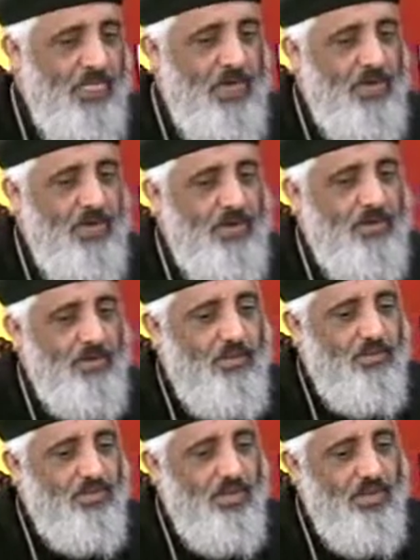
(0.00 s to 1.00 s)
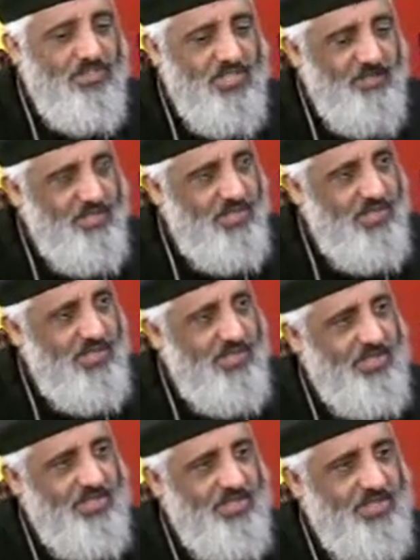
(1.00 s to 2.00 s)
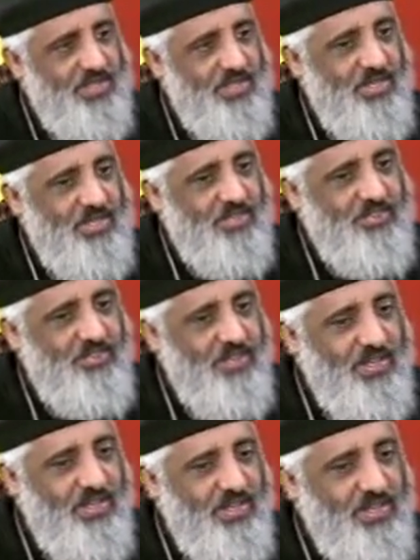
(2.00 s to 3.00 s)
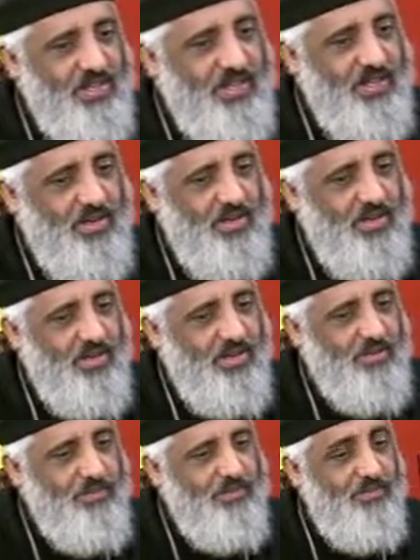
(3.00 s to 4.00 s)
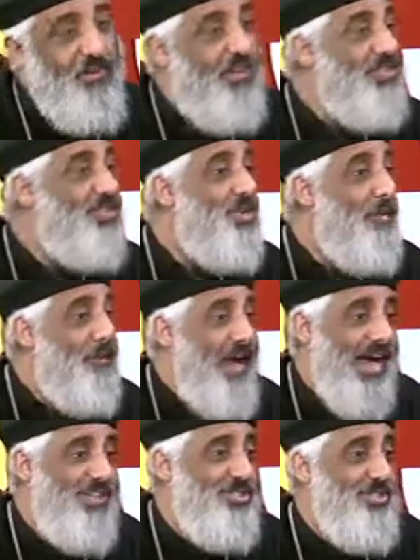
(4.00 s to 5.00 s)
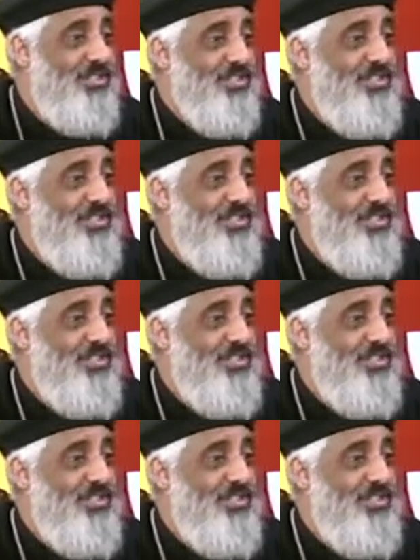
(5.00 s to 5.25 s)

So if somebody is feeling false compassion,